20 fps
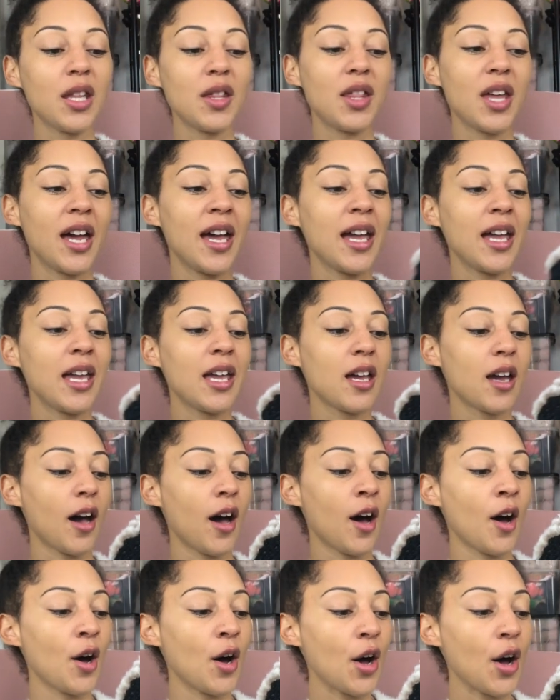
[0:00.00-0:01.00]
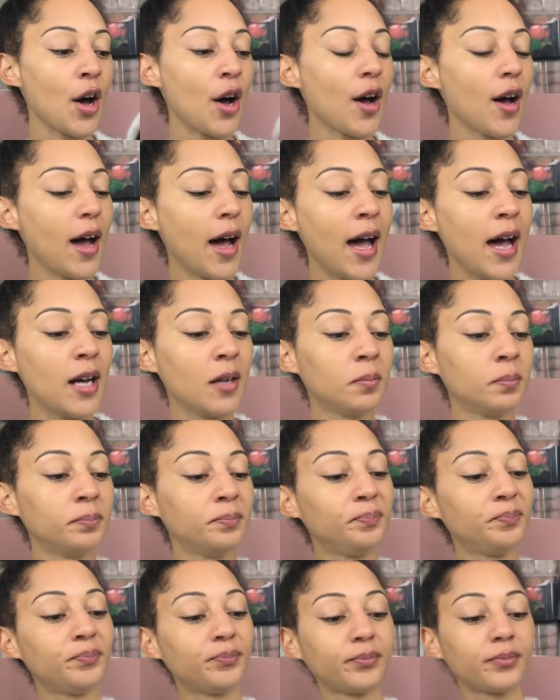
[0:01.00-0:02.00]
They are
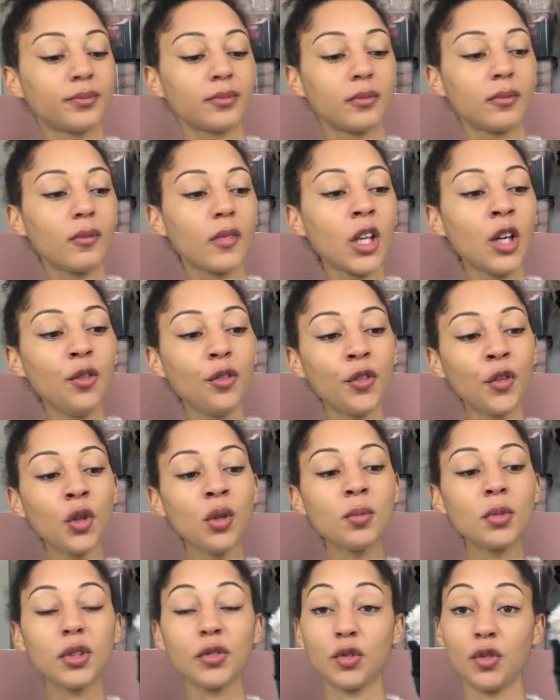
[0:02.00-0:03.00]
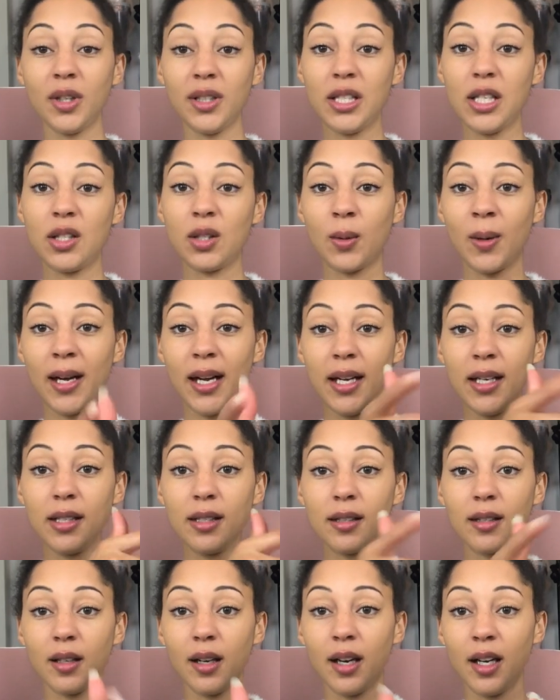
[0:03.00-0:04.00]
um, formed of granny
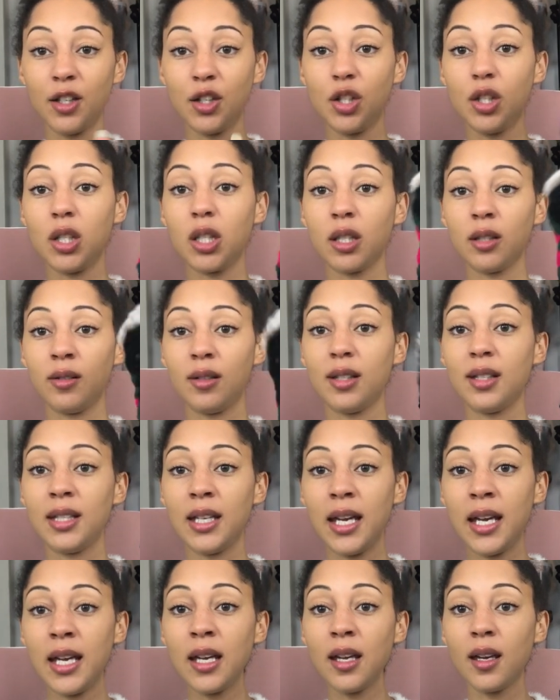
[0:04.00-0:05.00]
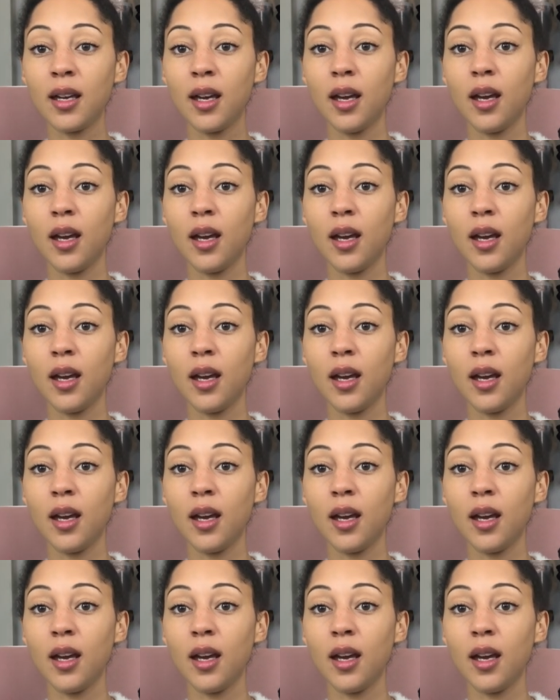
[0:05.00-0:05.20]
squares, as you can see,